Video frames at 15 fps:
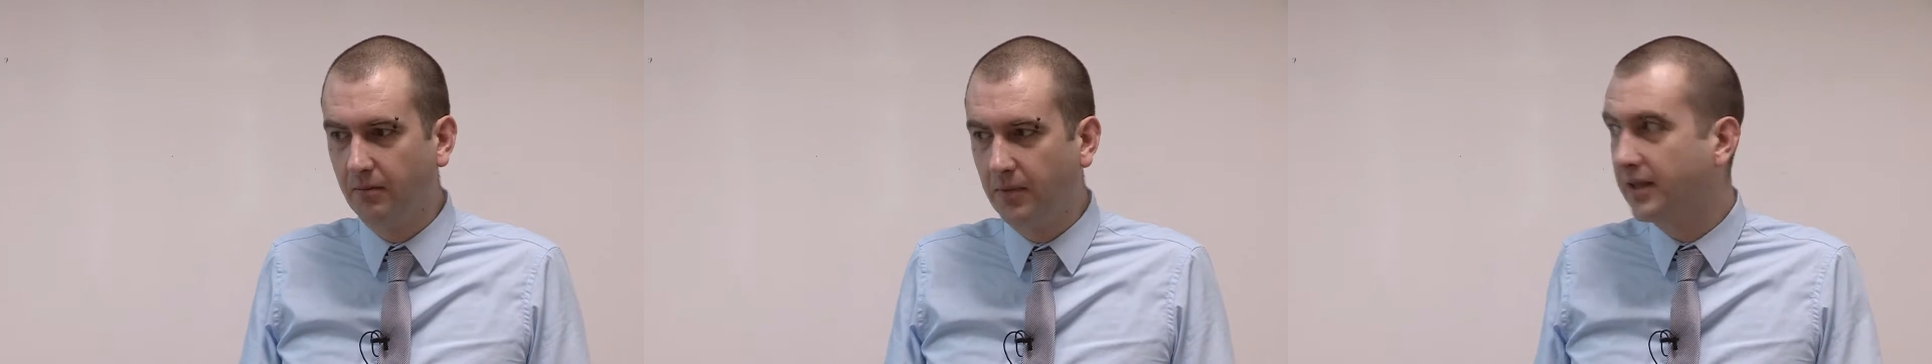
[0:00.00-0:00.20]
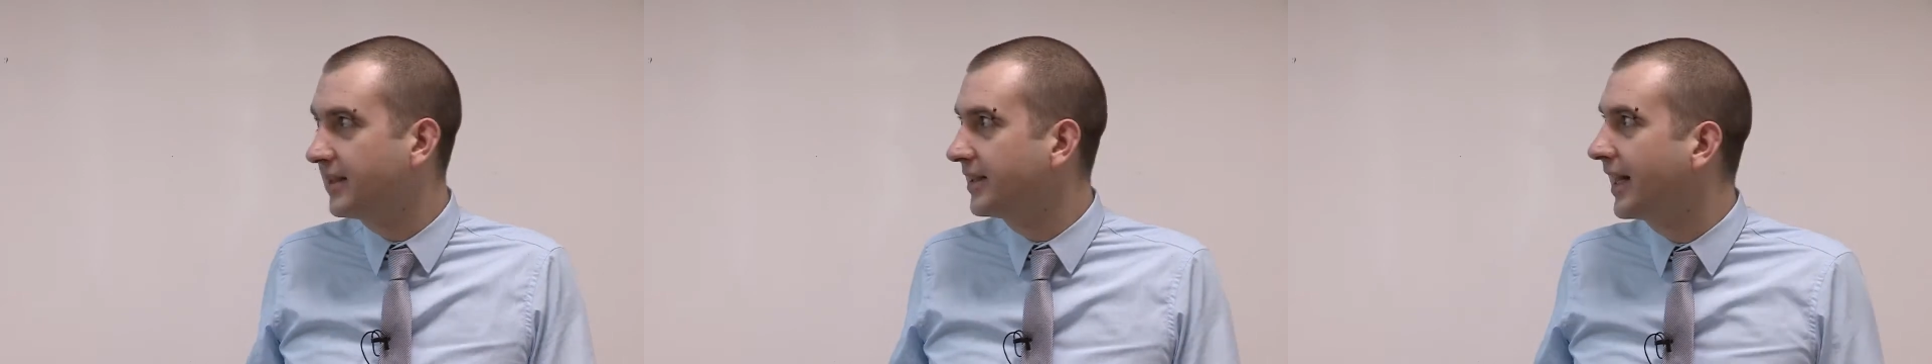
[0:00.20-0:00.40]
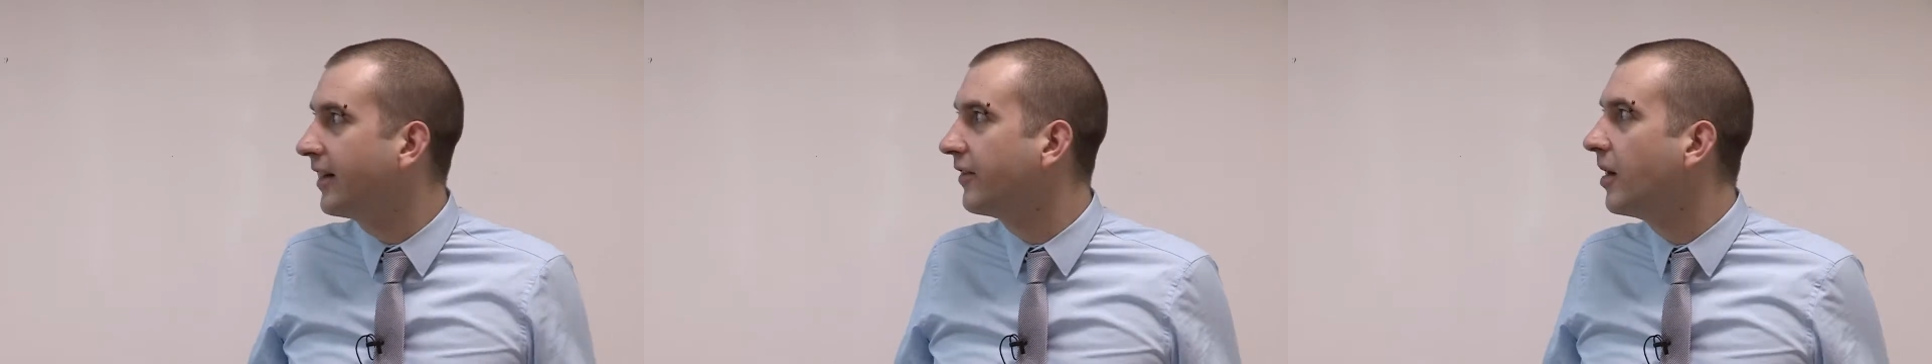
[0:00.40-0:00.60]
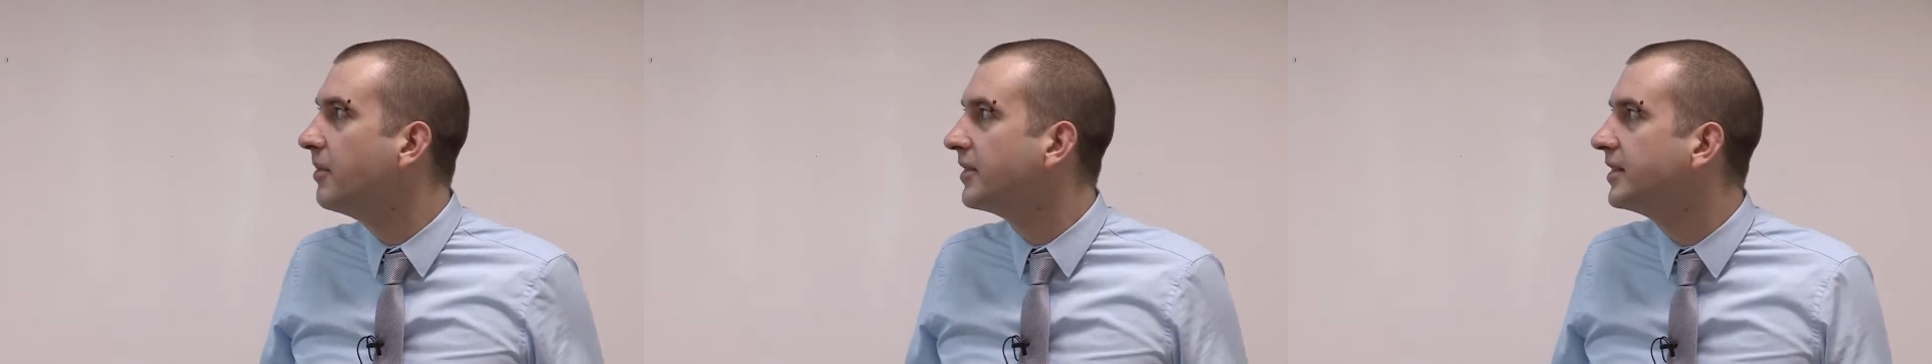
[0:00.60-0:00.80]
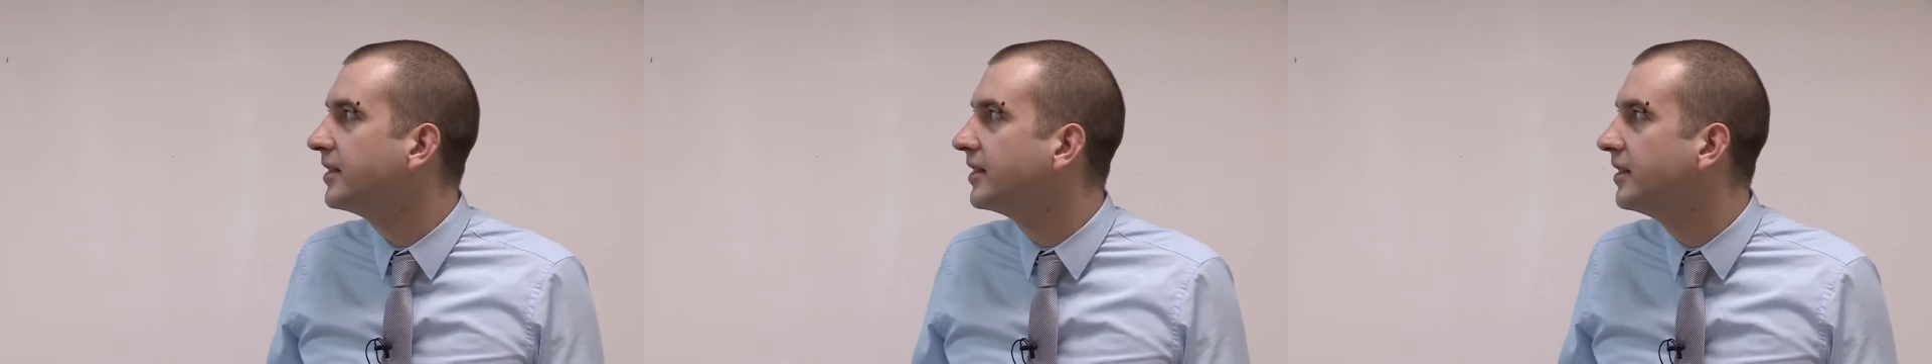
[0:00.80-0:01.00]
with
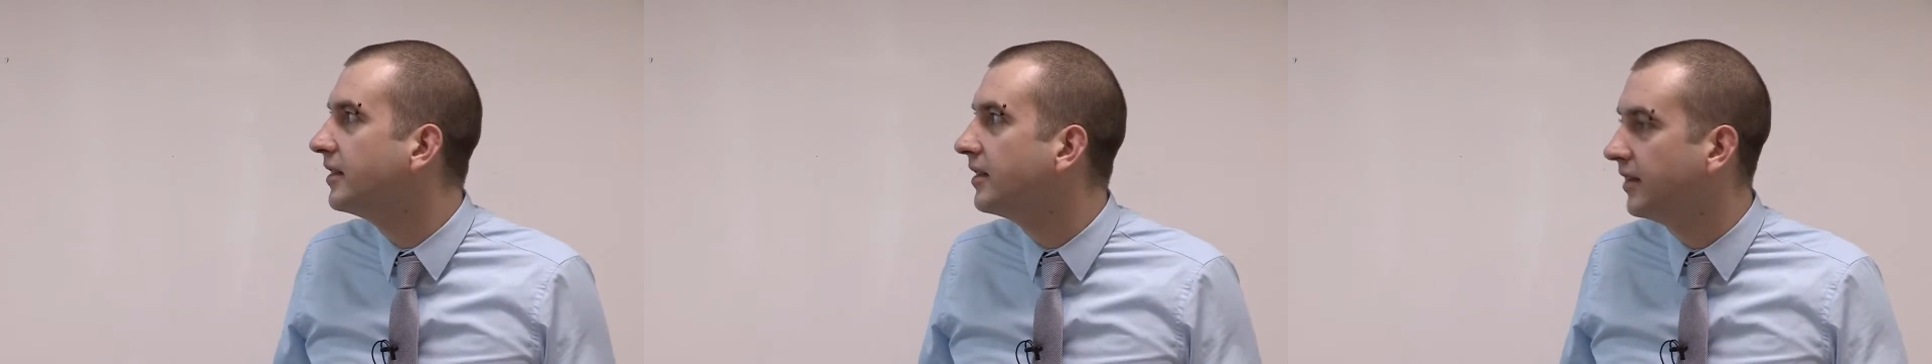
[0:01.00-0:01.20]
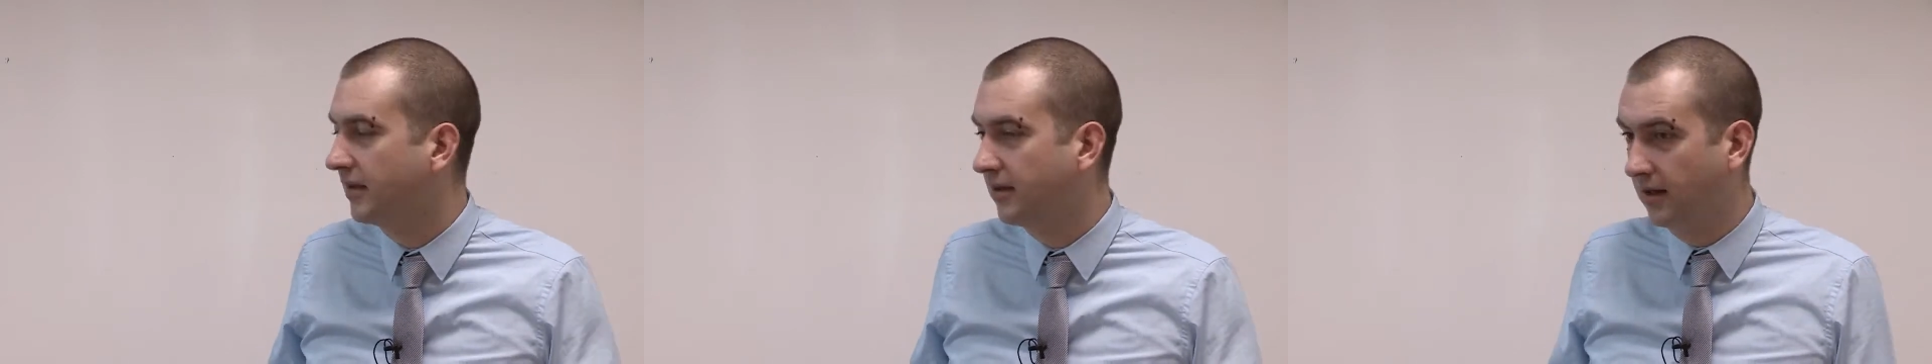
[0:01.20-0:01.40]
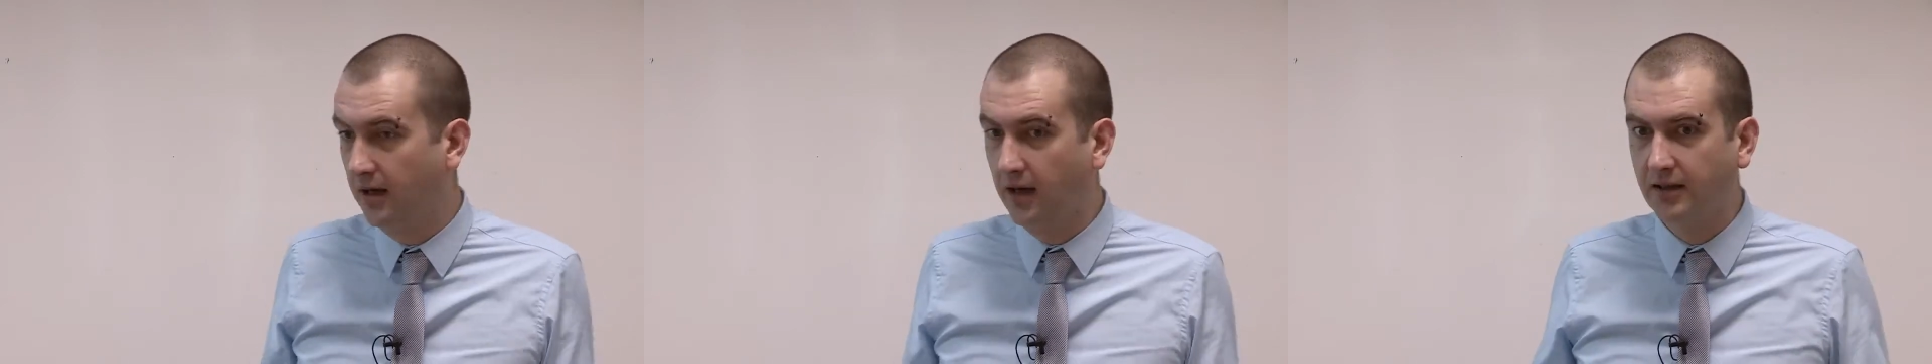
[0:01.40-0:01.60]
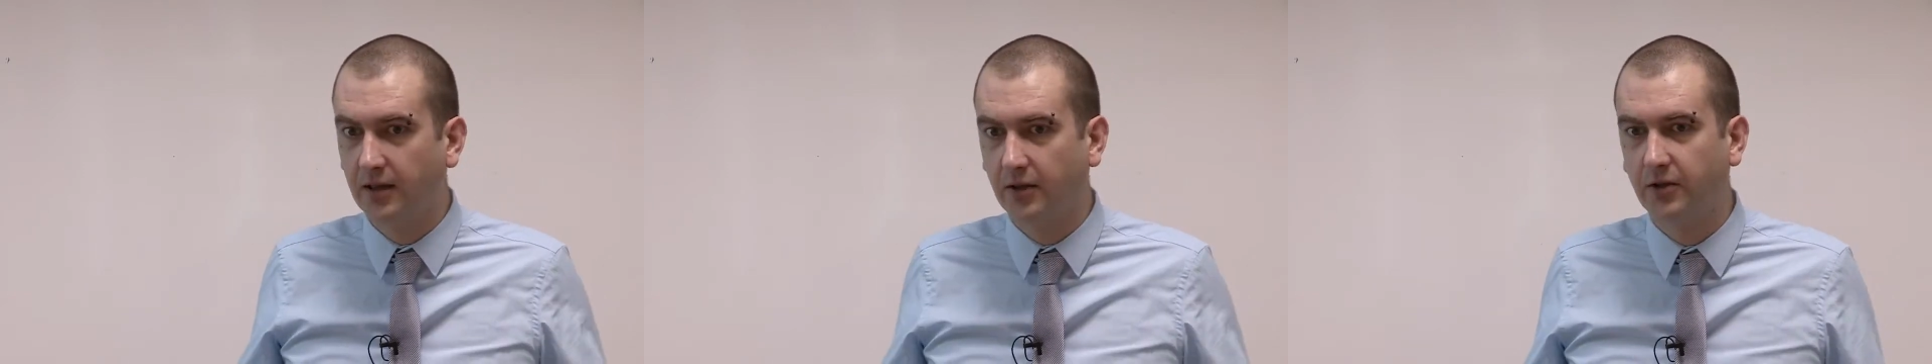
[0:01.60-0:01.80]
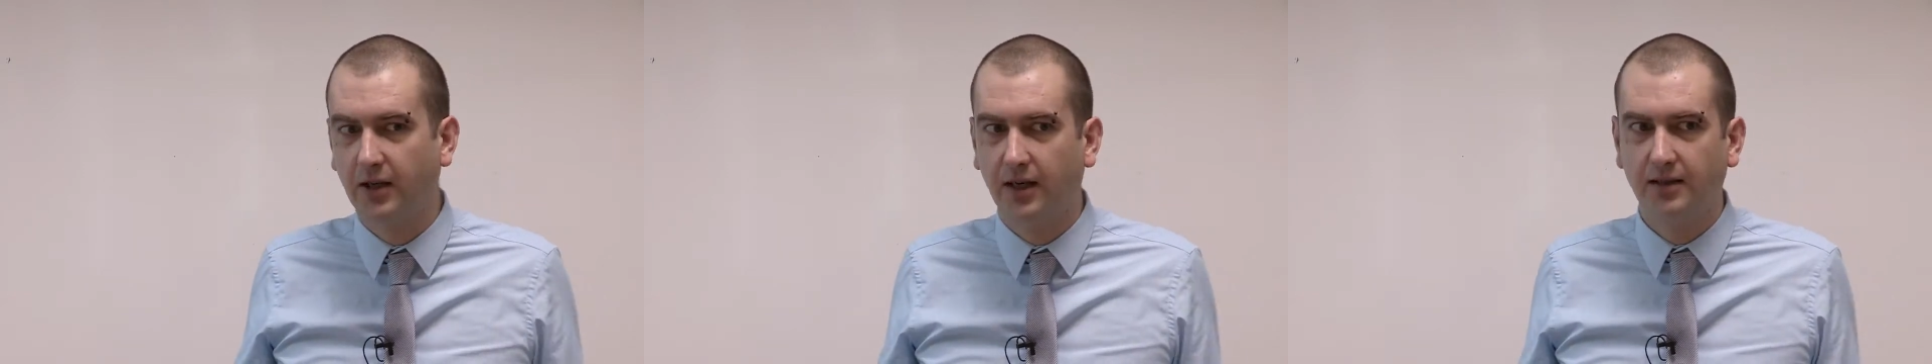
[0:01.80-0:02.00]
accelerometers and
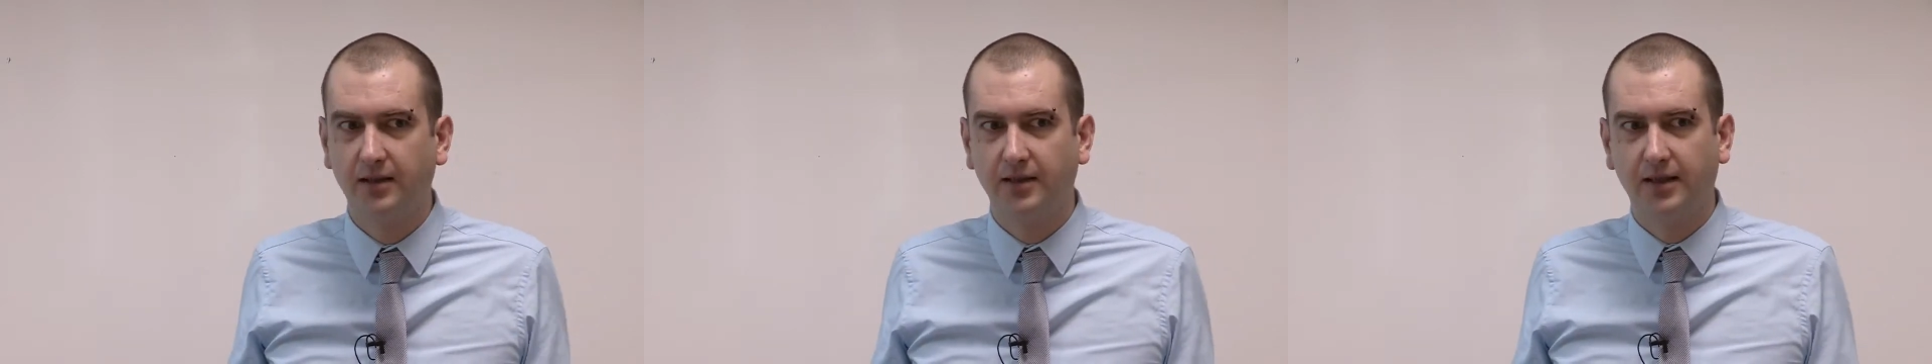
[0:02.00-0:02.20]
ISO tracks,